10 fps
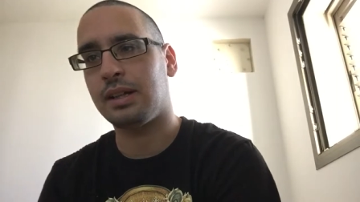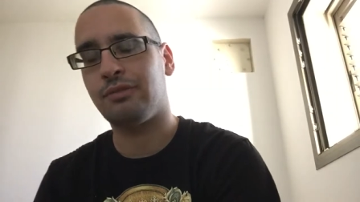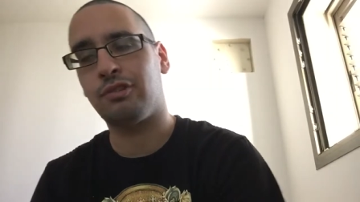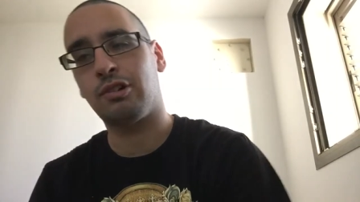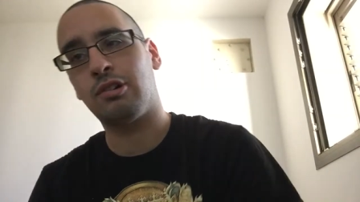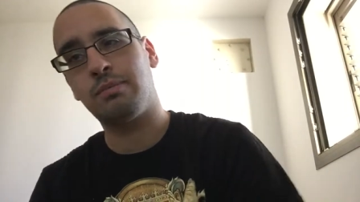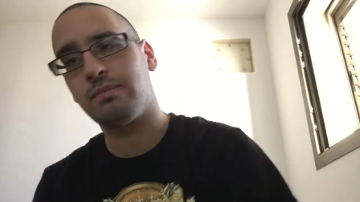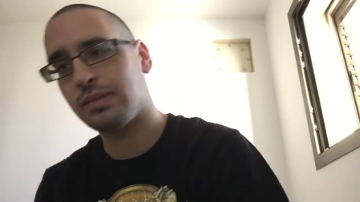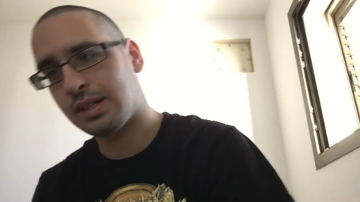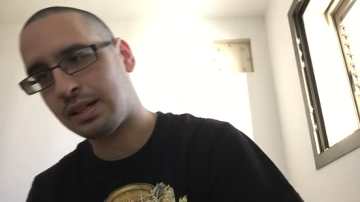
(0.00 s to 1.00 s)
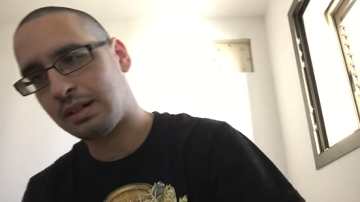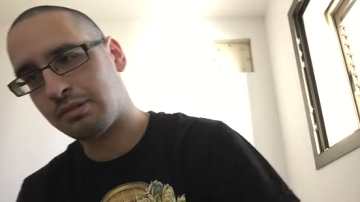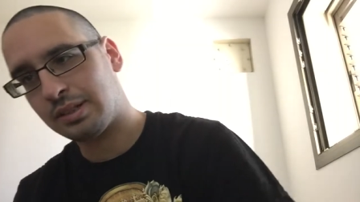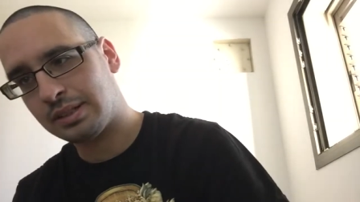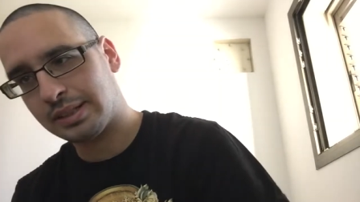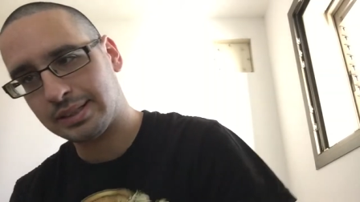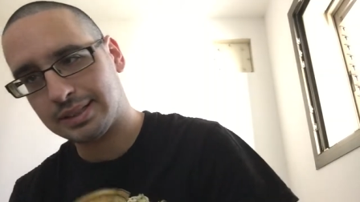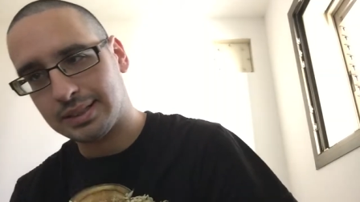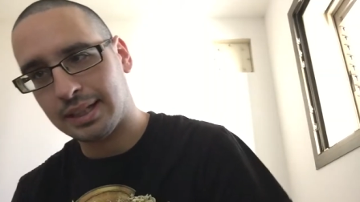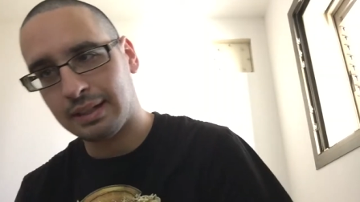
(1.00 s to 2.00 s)
from around
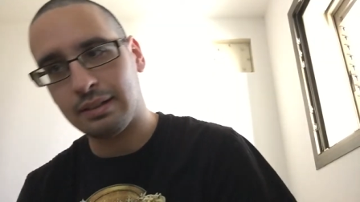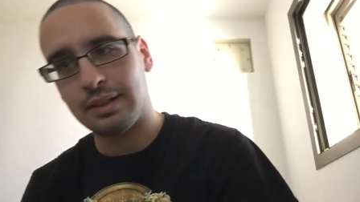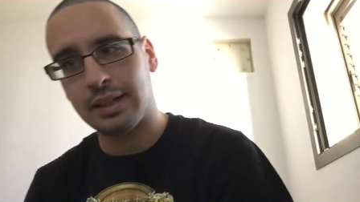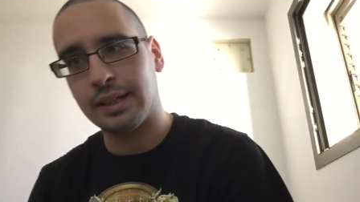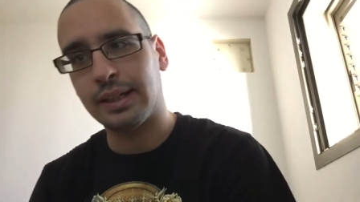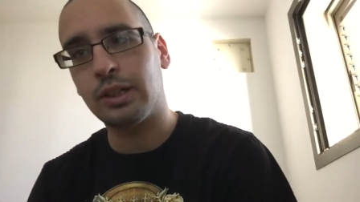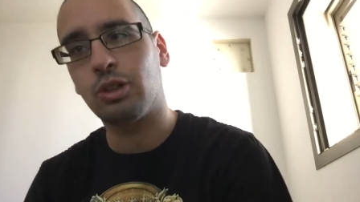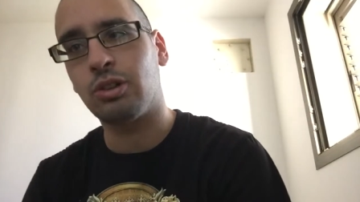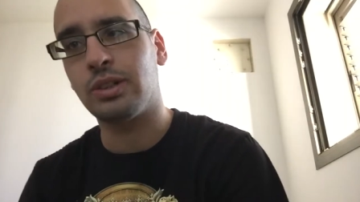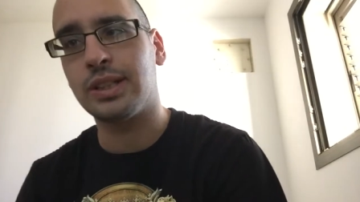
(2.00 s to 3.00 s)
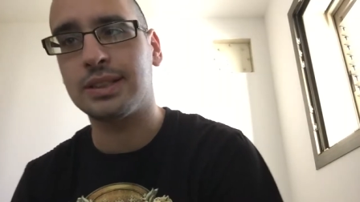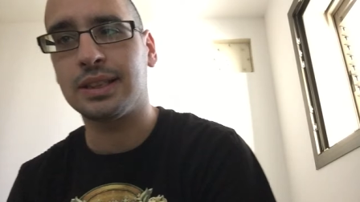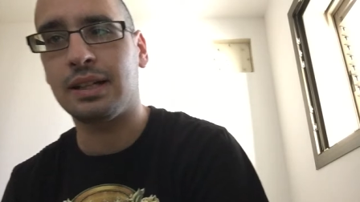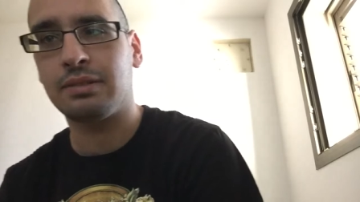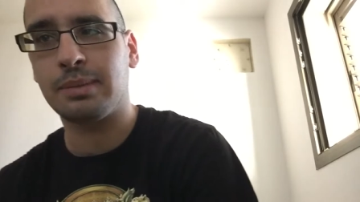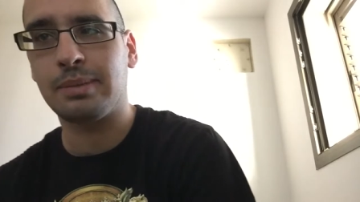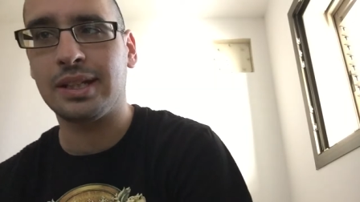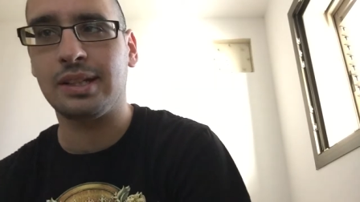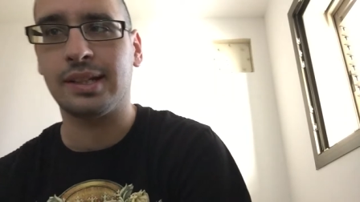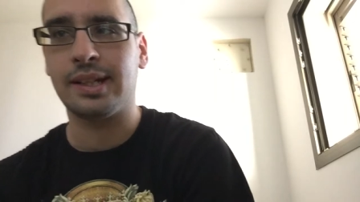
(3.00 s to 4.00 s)
Greece and the Greek colonies around the
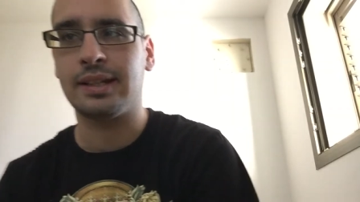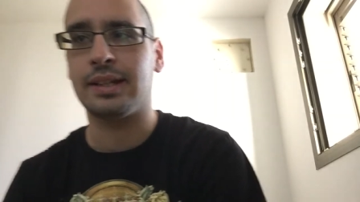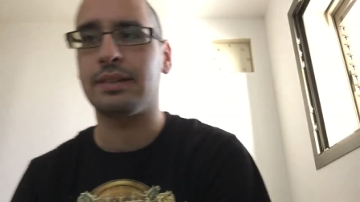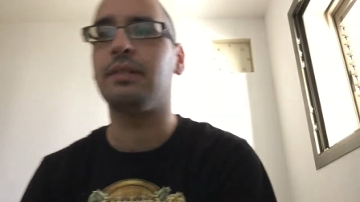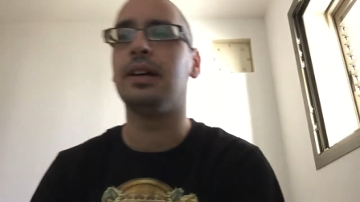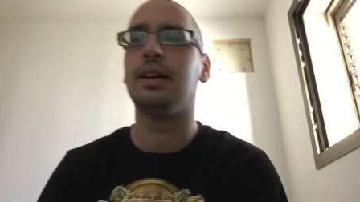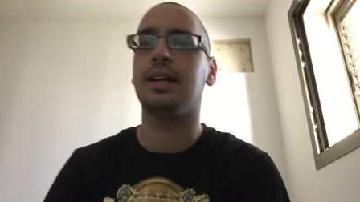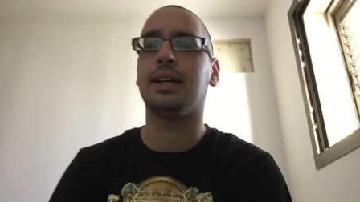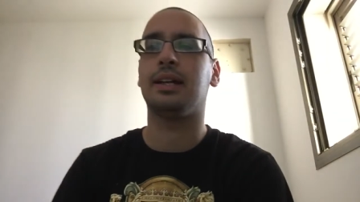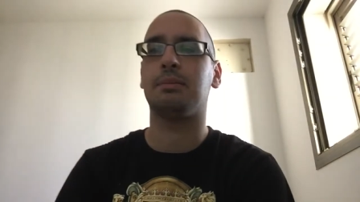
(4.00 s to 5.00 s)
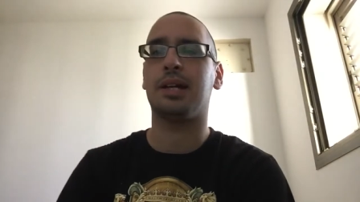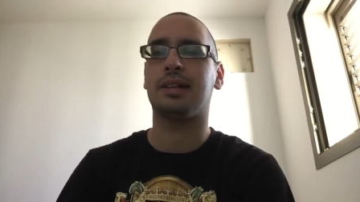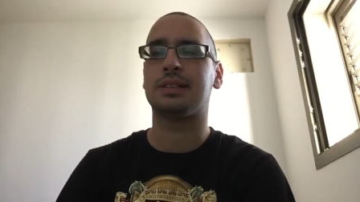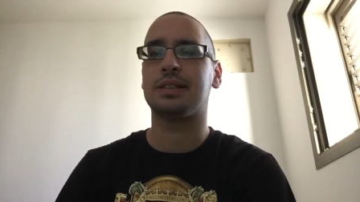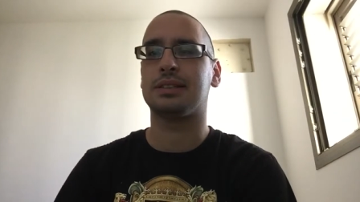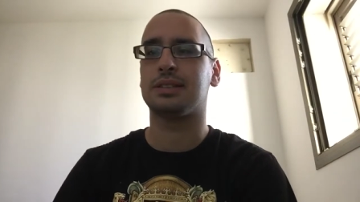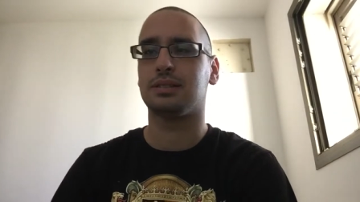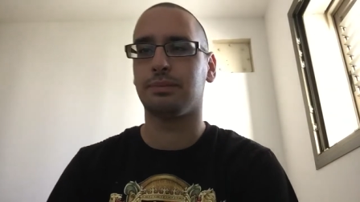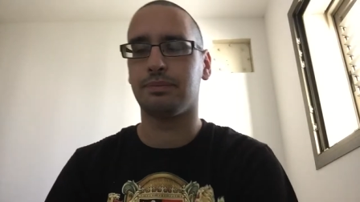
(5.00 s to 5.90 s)
Mediterranean and the Black Seas.